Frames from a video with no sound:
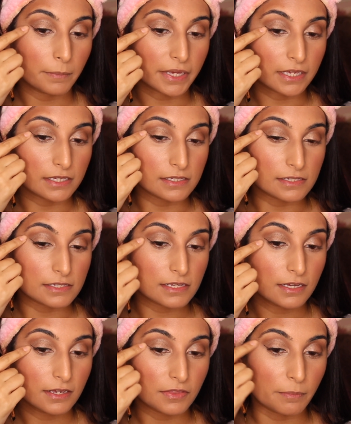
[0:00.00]

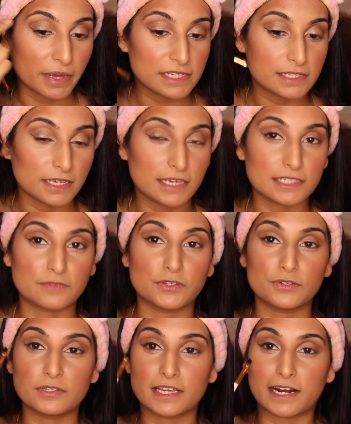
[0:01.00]
because the best thing is if
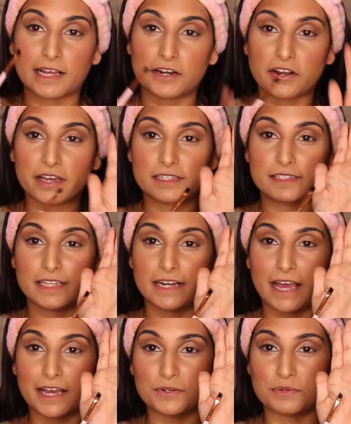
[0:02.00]
you're using like a nice
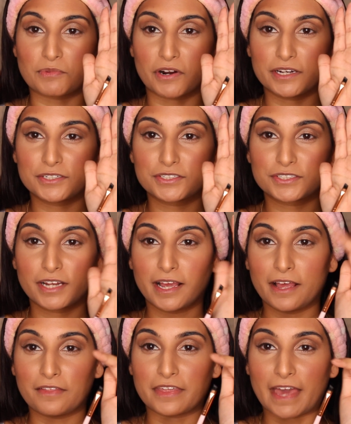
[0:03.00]
thin angle brush,
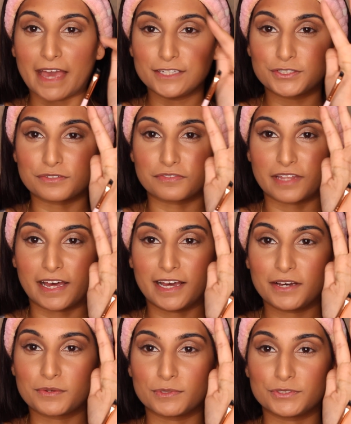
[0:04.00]
the edge of
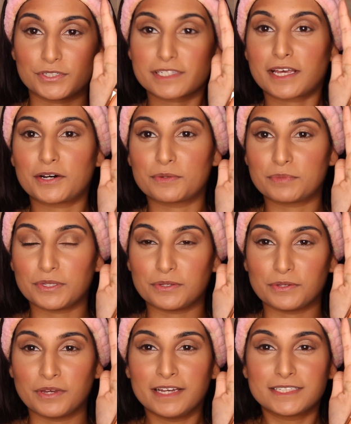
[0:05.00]
that will just help
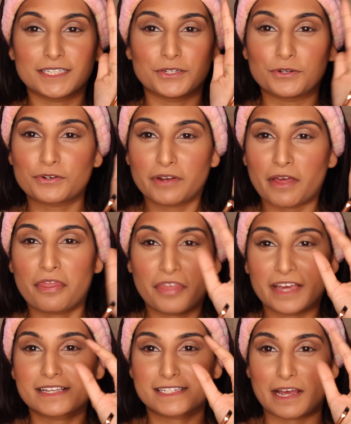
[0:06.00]
you to not create a
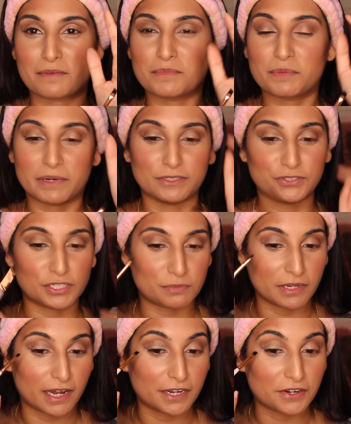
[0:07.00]
thick stamp, but it'll just
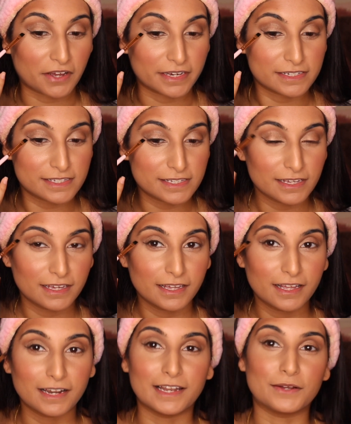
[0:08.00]
be like a nice
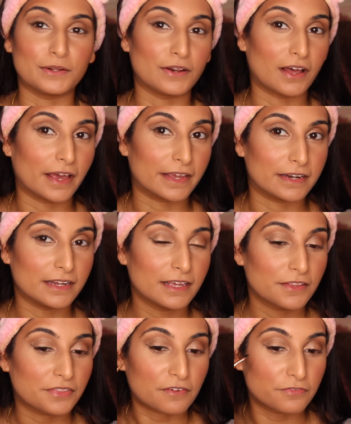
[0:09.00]
little line
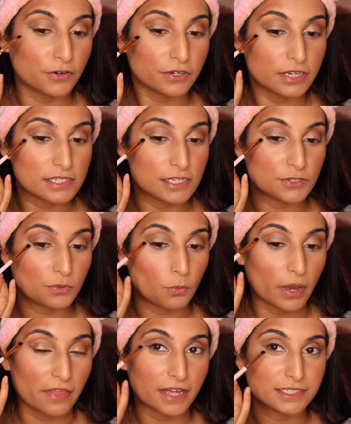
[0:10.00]
that focuses on
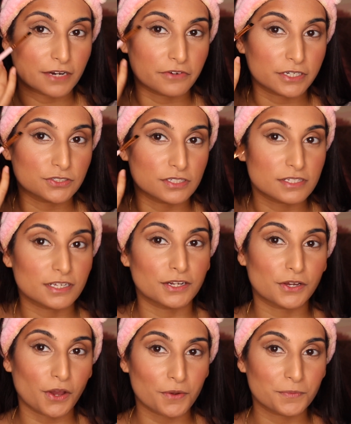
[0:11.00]
where that direction's
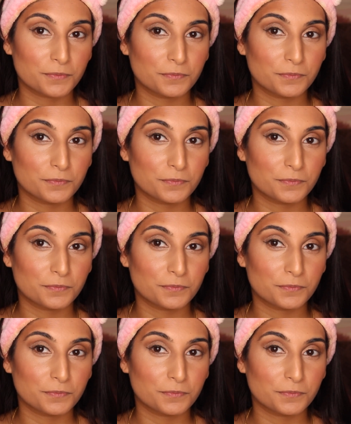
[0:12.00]
going to go.